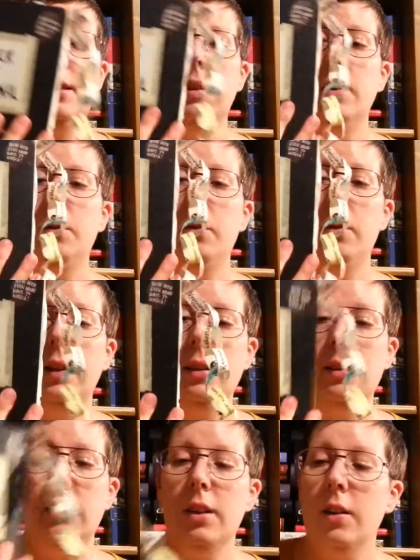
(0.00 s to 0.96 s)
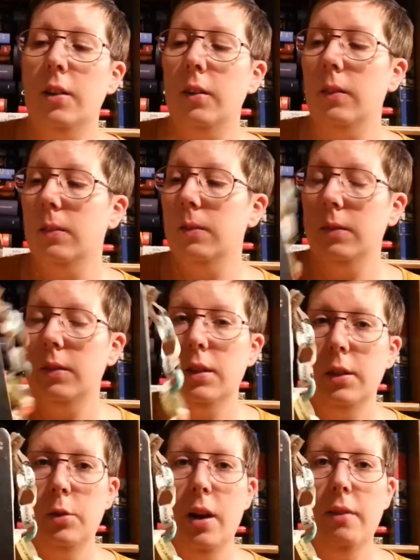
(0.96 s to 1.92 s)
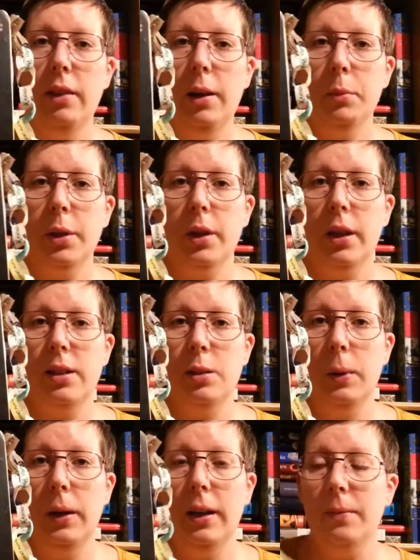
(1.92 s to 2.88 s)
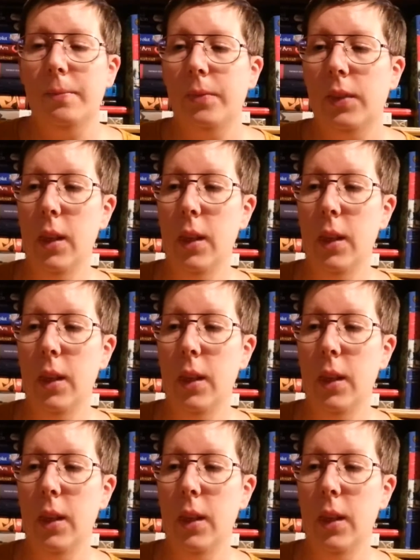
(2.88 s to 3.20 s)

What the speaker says: So I wrote this journal, the traveling book in Sweden.